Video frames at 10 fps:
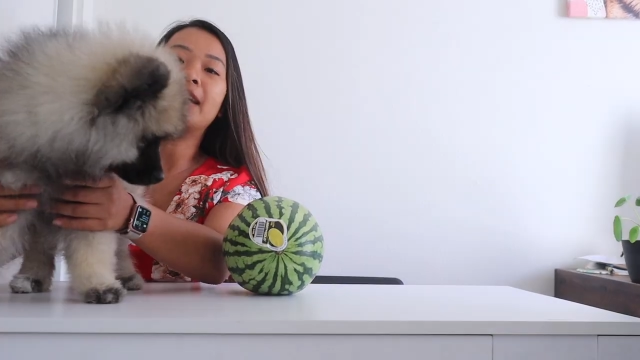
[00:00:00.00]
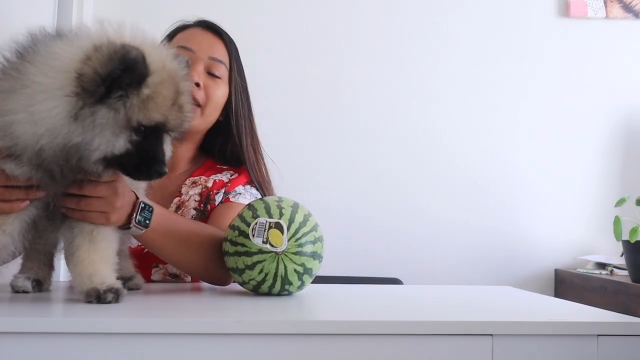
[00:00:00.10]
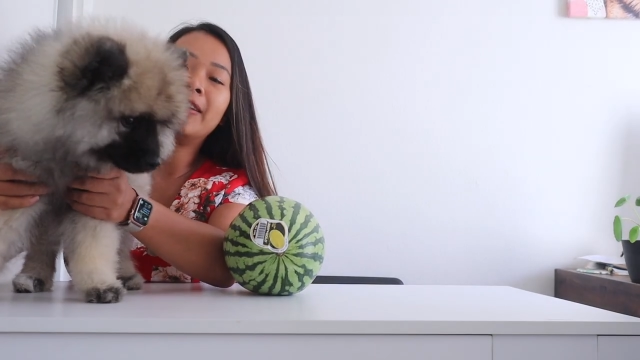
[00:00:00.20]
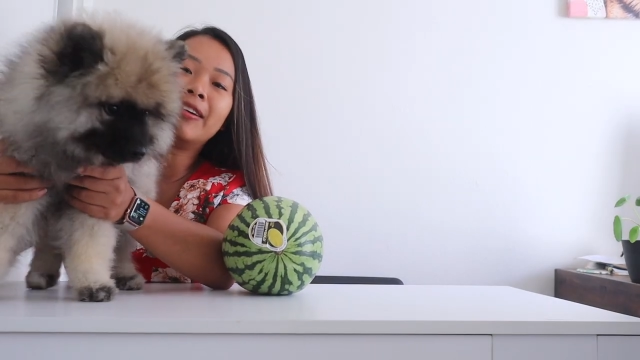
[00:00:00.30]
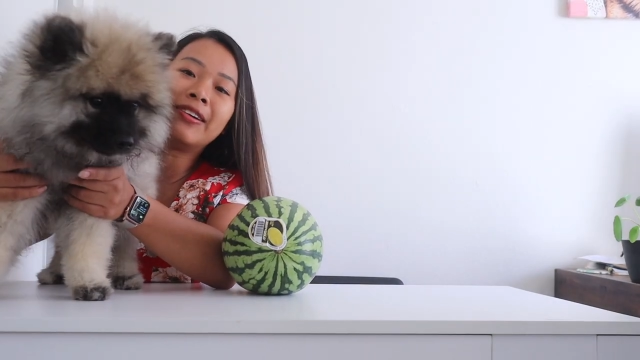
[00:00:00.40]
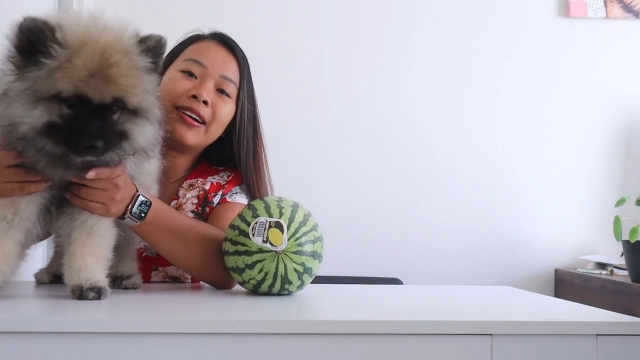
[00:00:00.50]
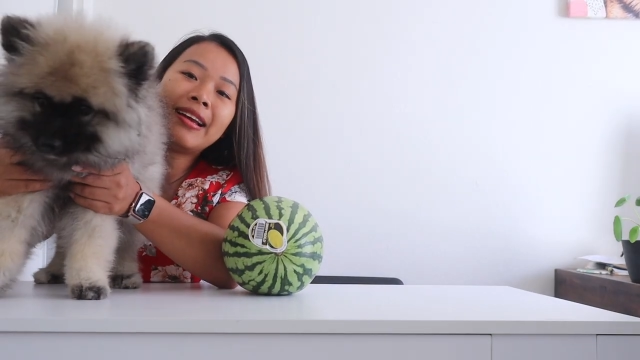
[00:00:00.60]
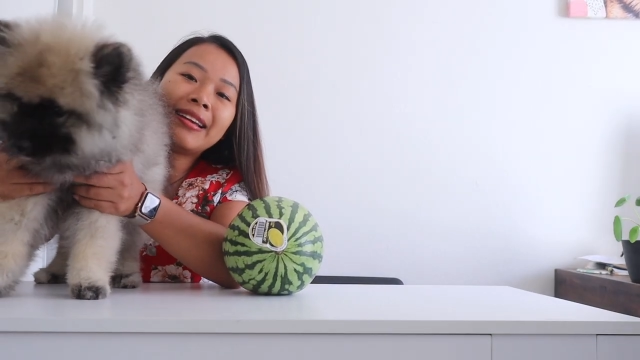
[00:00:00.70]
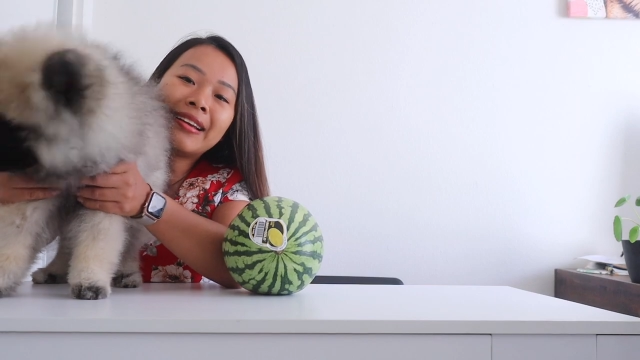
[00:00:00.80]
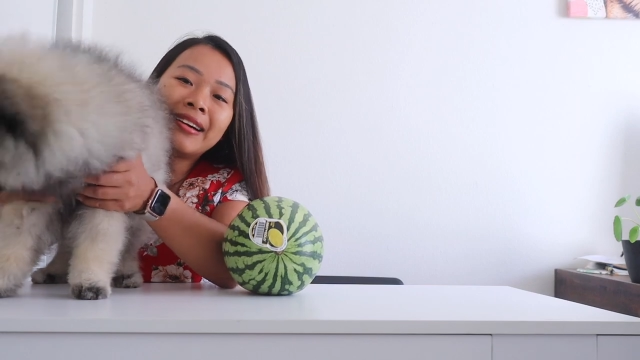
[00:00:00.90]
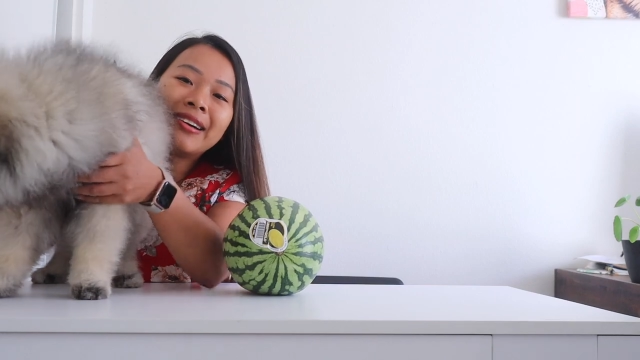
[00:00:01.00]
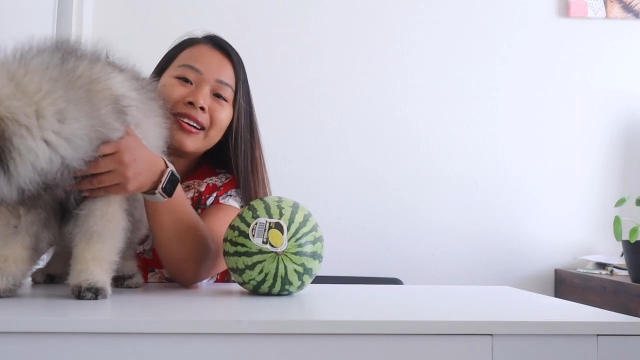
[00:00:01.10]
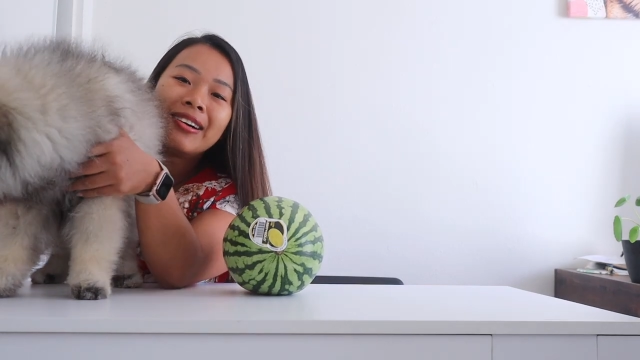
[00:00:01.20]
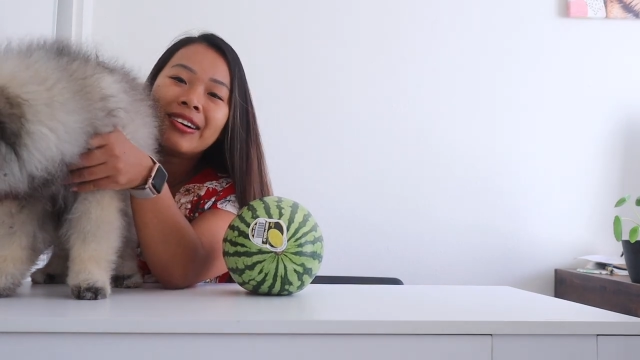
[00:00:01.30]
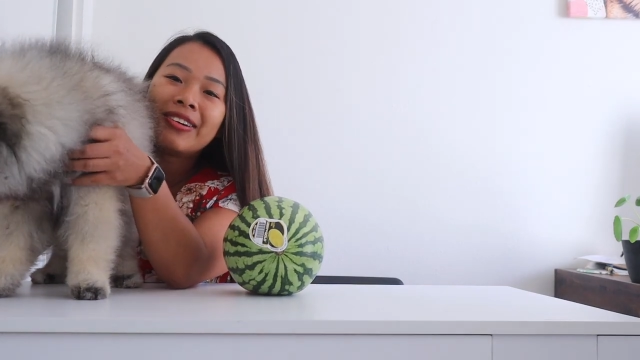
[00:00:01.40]
Oh,
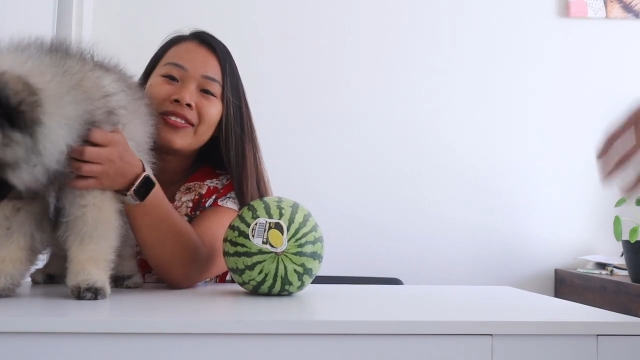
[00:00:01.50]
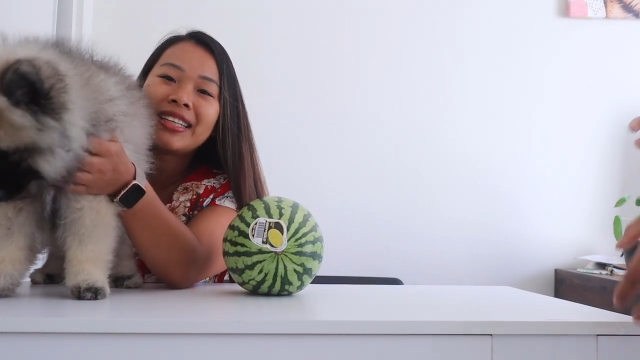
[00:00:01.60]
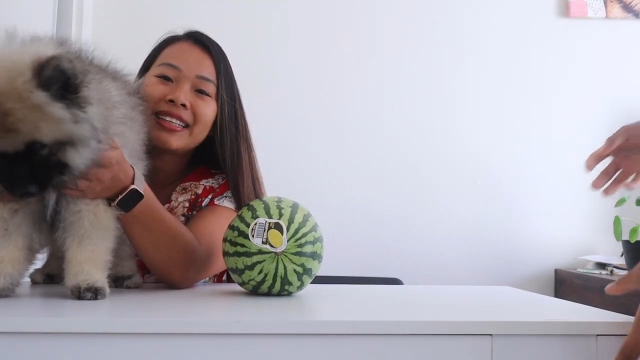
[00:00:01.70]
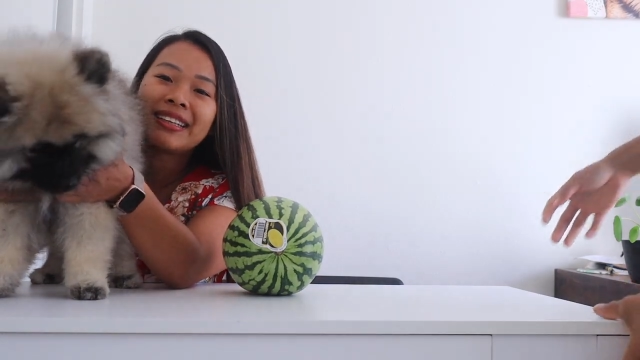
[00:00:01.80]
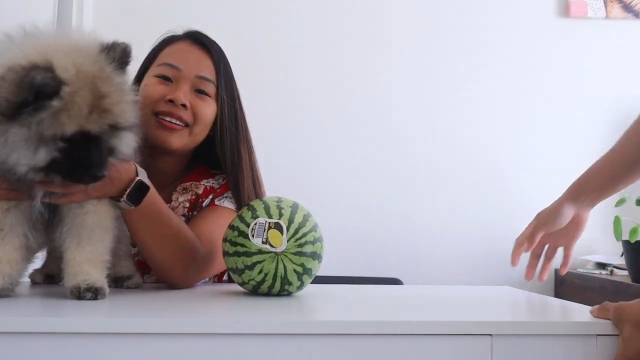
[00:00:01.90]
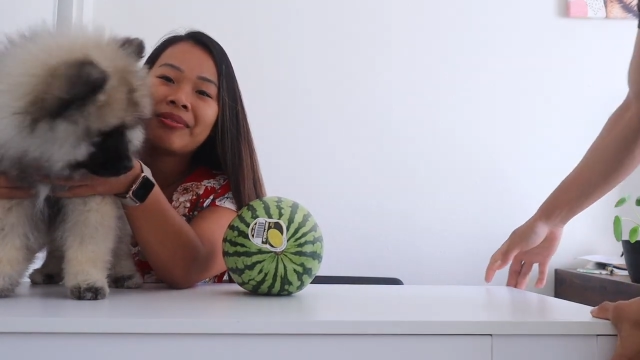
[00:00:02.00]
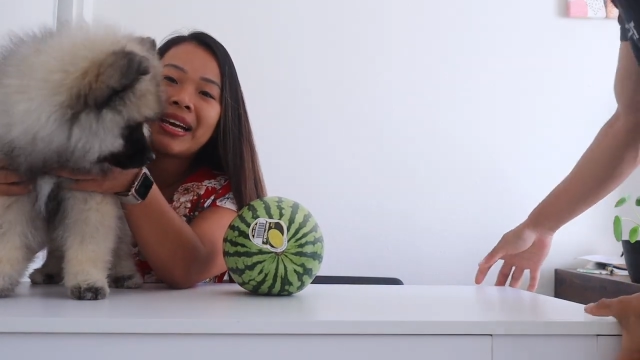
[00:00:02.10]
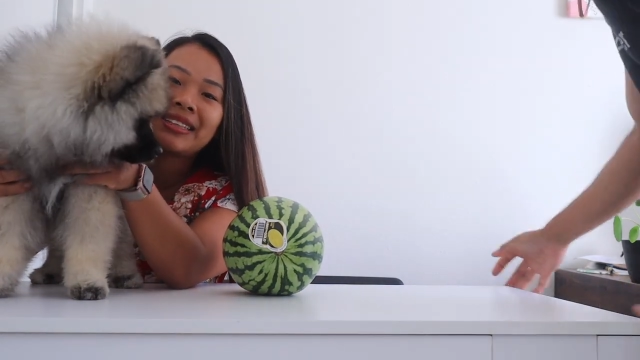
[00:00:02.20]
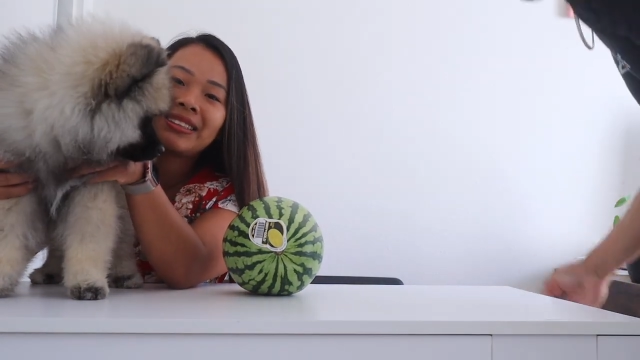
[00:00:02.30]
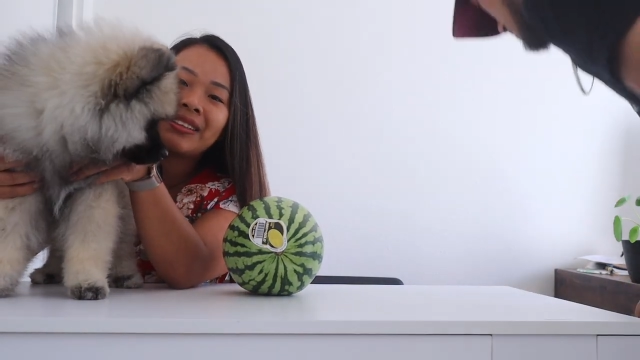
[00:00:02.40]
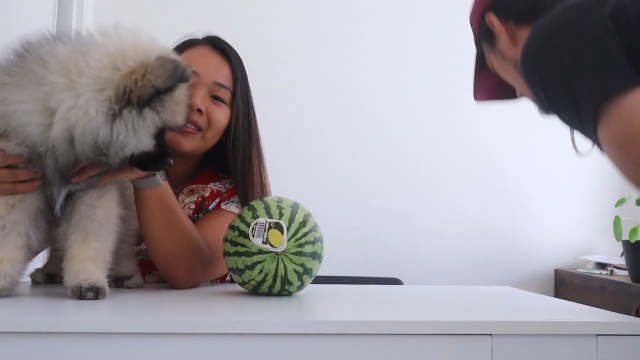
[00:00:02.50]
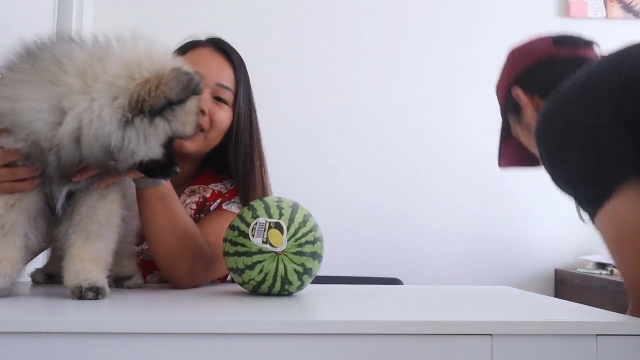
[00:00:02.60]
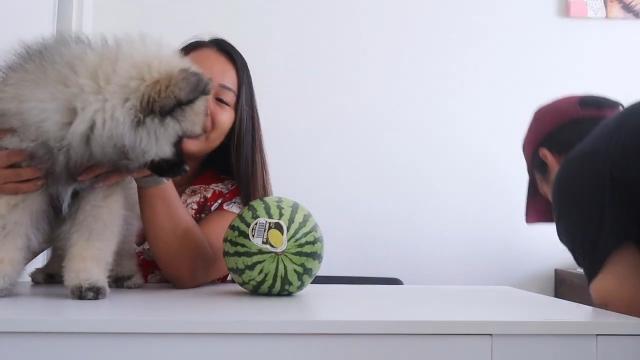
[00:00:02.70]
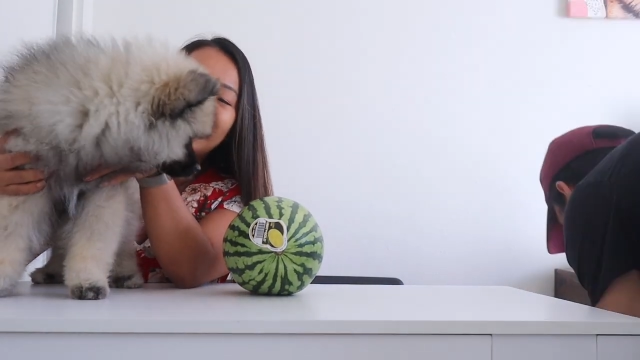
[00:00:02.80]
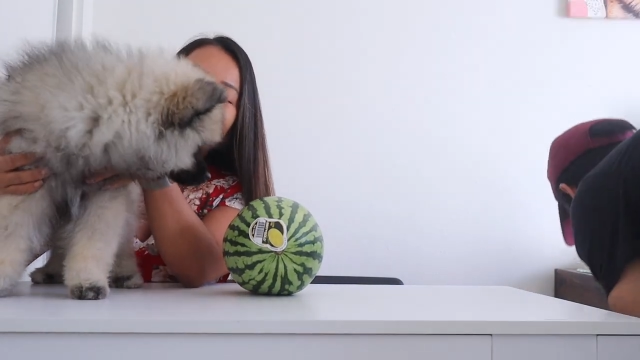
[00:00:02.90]
hello, Mister
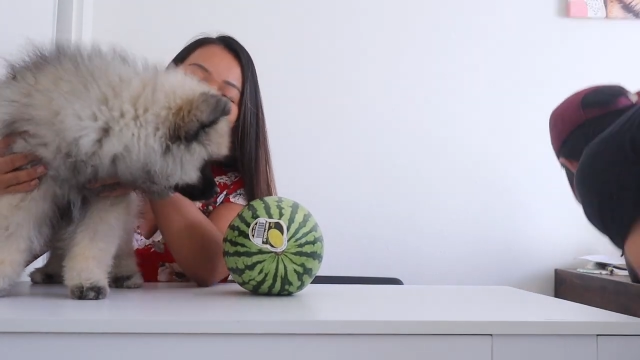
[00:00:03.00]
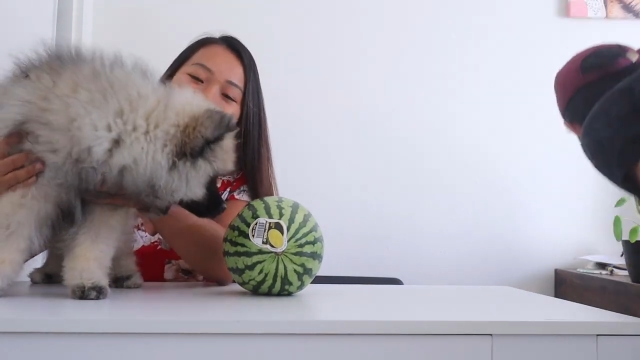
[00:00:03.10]
Maslow.